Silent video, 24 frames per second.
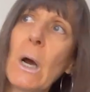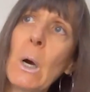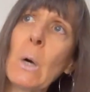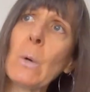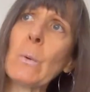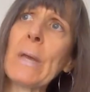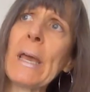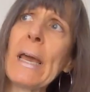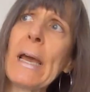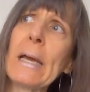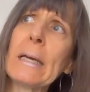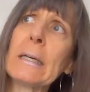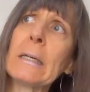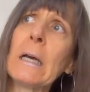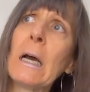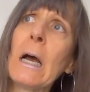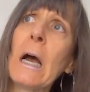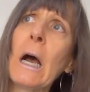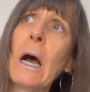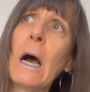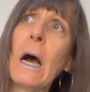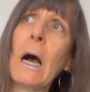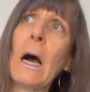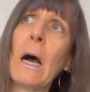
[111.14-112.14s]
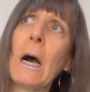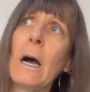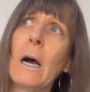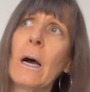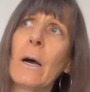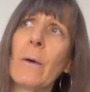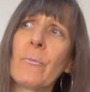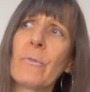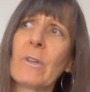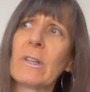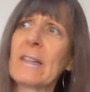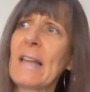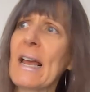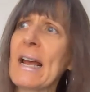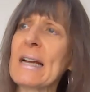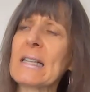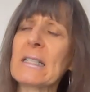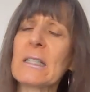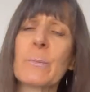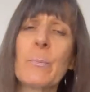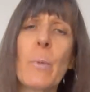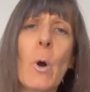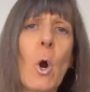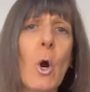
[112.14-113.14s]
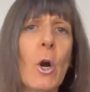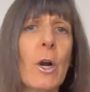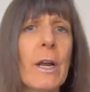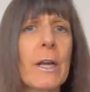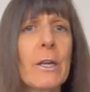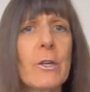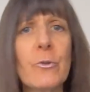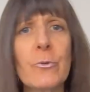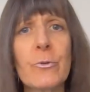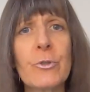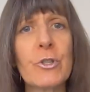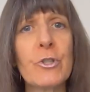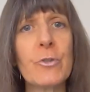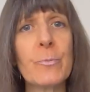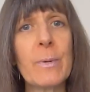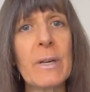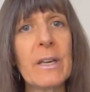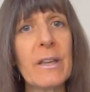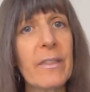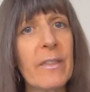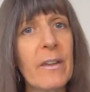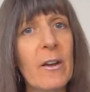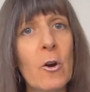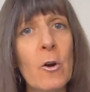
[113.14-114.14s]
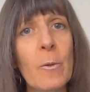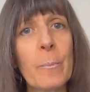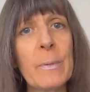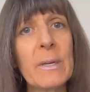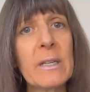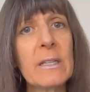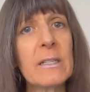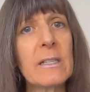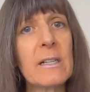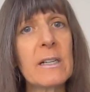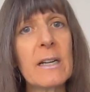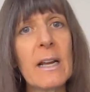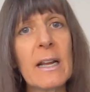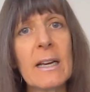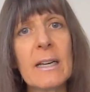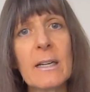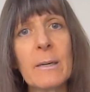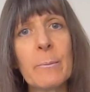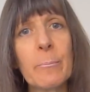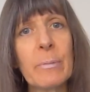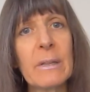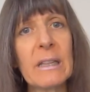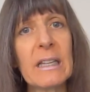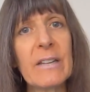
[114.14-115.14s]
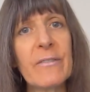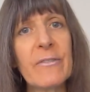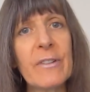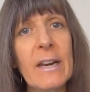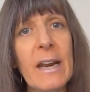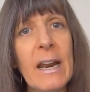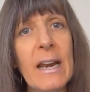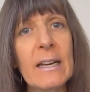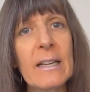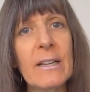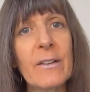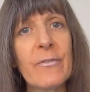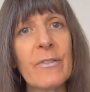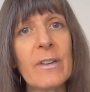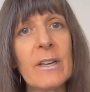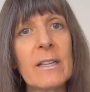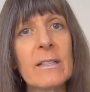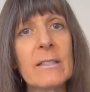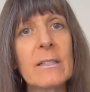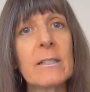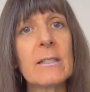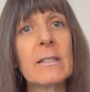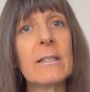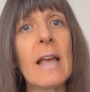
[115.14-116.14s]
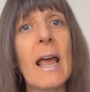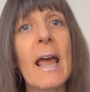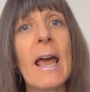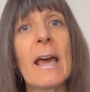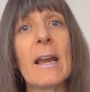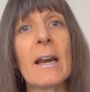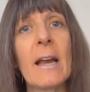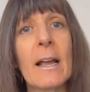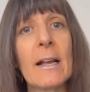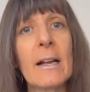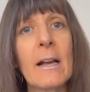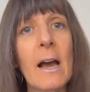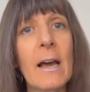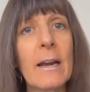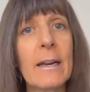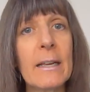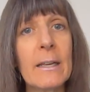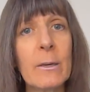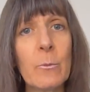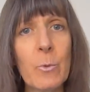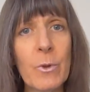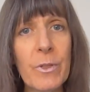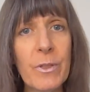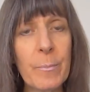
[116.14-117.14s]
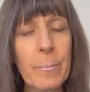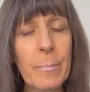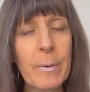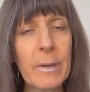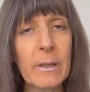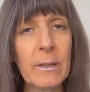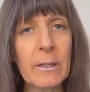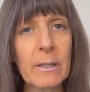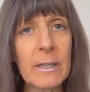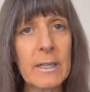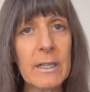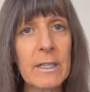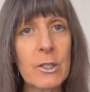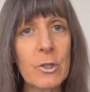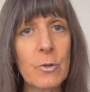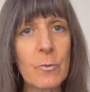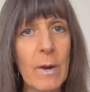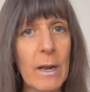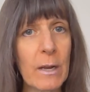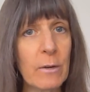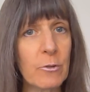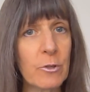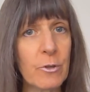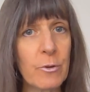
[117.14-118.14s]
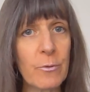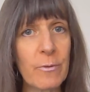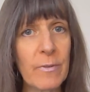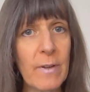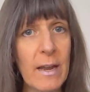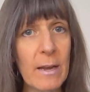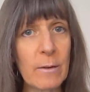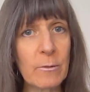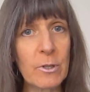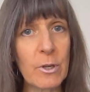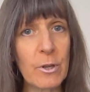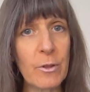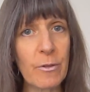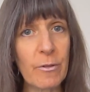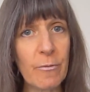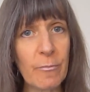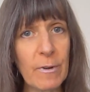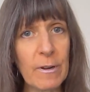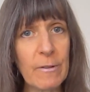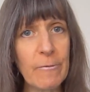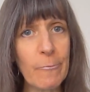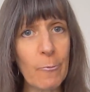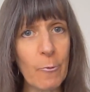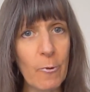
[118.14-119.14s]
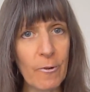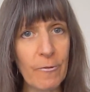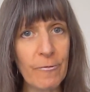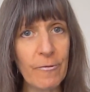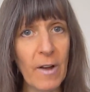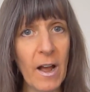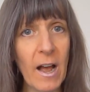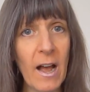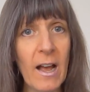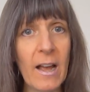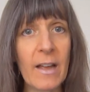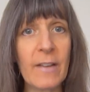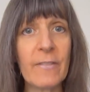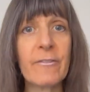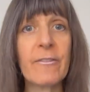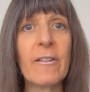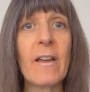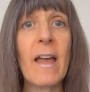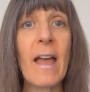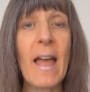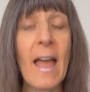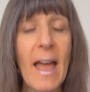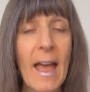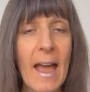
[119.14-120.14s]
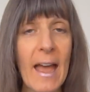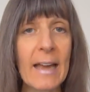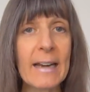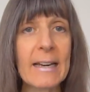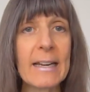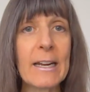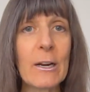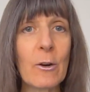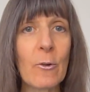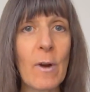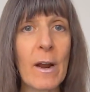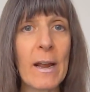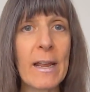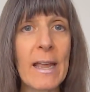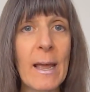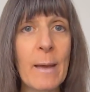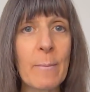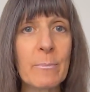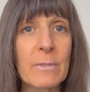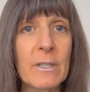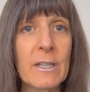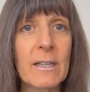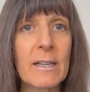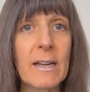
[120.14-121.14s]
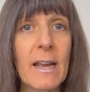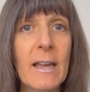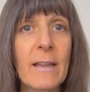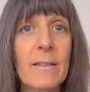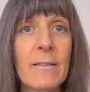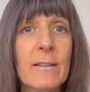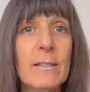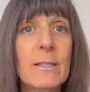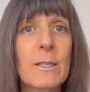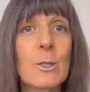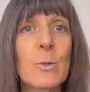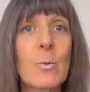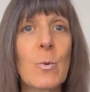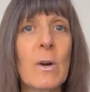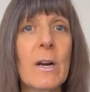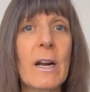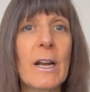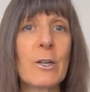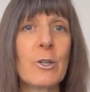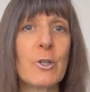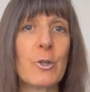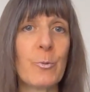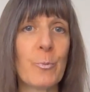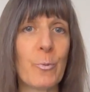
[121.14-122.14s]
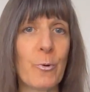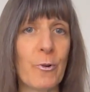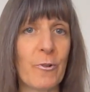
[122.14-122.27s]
Okay. The last part, I used to be a therapist and I didn't believe in any of this, and I got hit with abilities around 2003, 2004, 2005, and here I am today. This is what I do